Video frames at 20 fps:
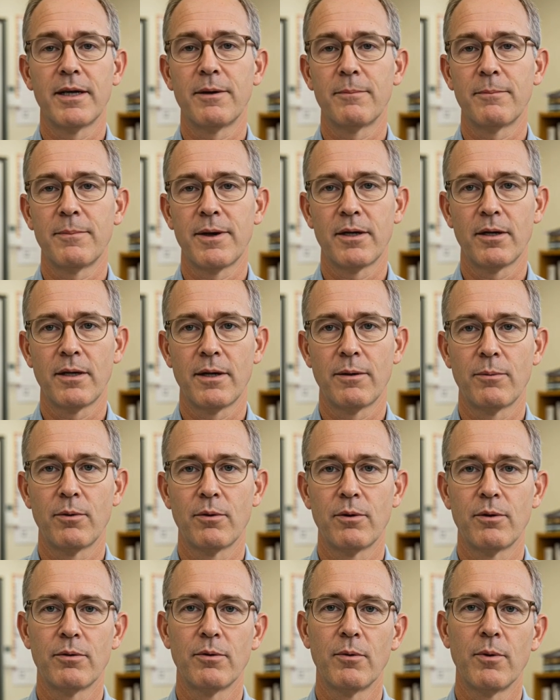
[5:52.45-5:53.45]
barely
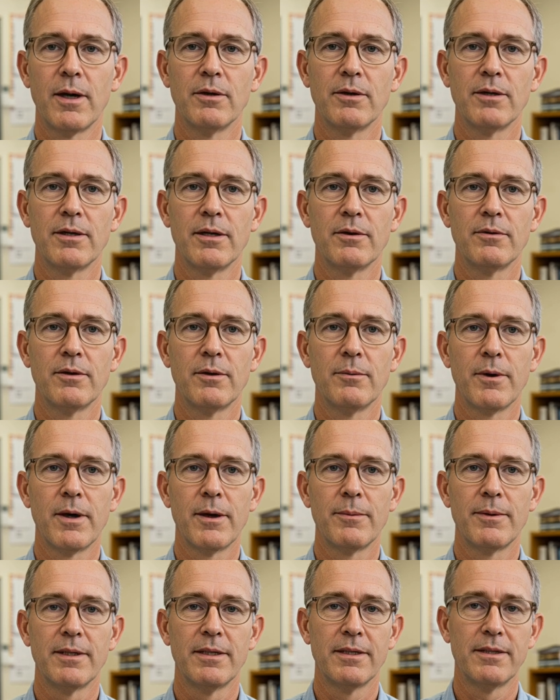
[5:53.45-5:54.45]
moved while silver
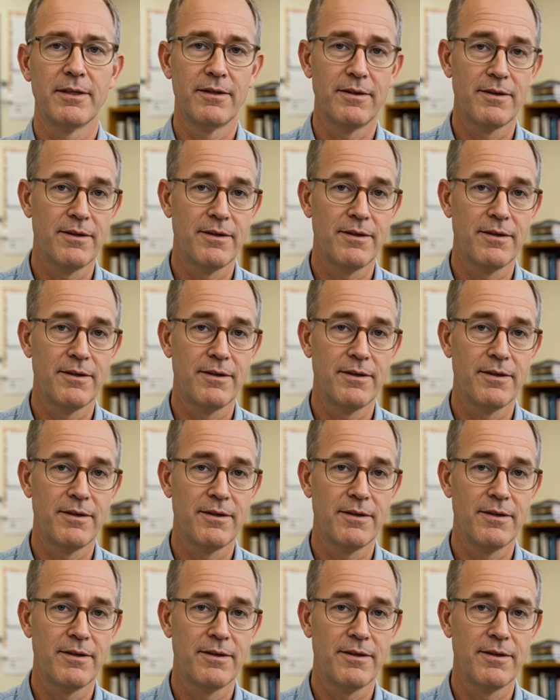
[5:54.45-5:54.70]
plummeted.